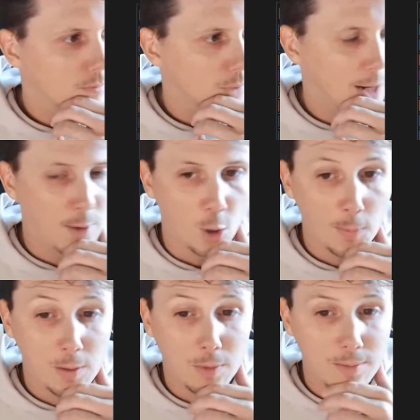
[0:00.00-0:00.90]
I'm
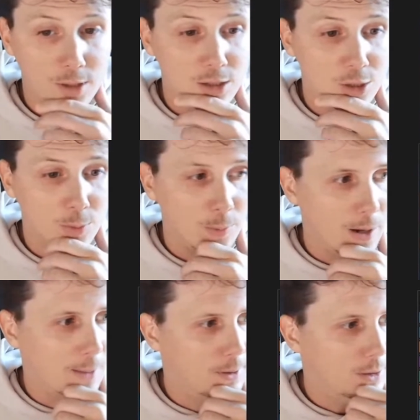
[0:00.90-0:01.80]
hoping Mims is super
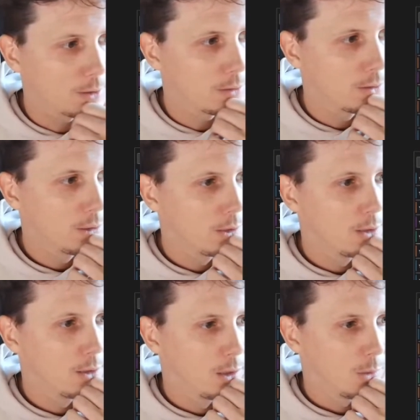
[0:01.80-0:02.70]
popular.
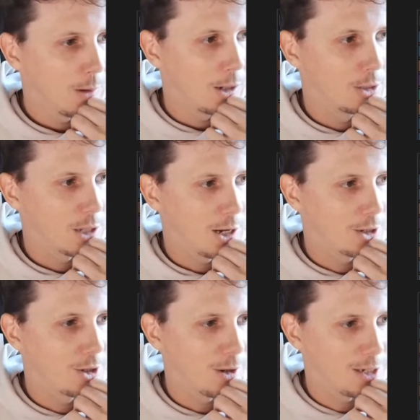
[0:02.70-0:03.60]
Wow, it's kind
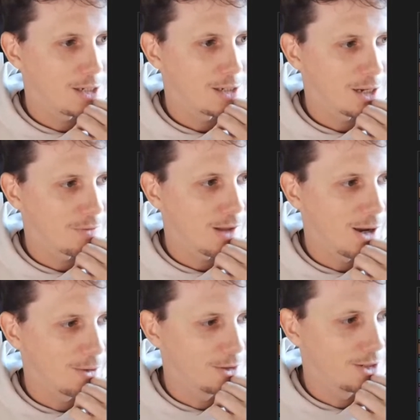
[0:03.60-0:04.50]
of crazy Zay
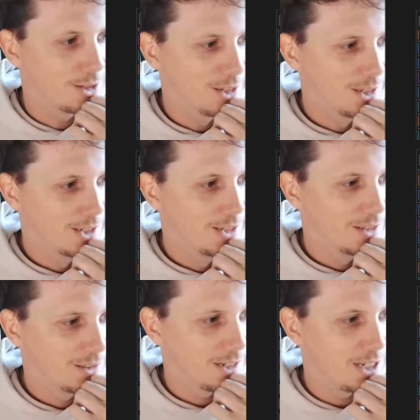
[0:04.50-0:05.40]
Flowers
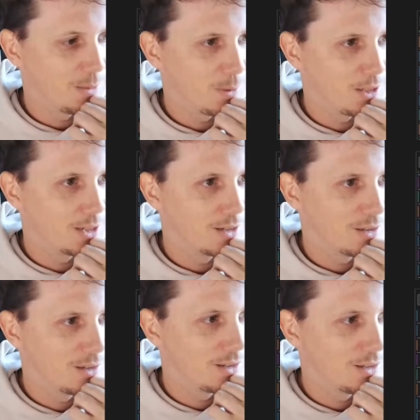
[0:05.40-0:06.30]
ADP
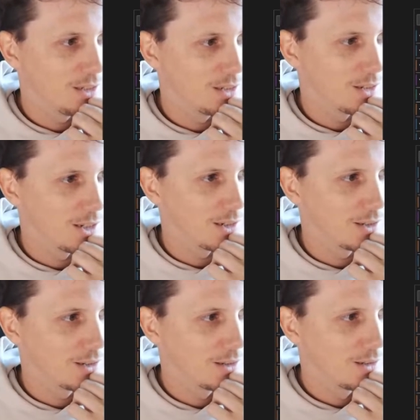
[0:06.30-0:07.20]
is
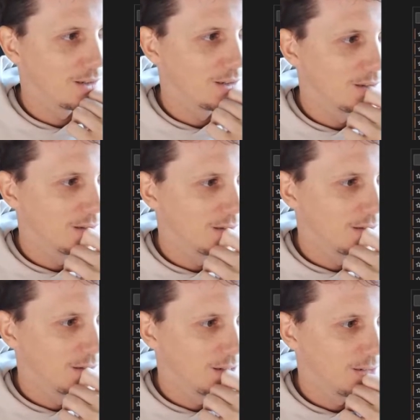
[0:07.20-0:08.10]
this.
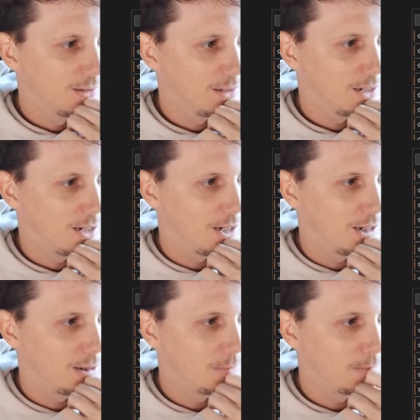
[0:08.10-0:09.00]

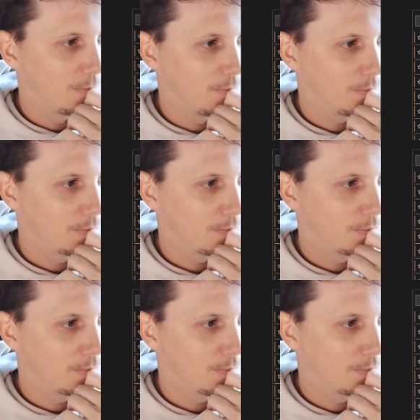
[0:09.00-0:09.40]
Wow,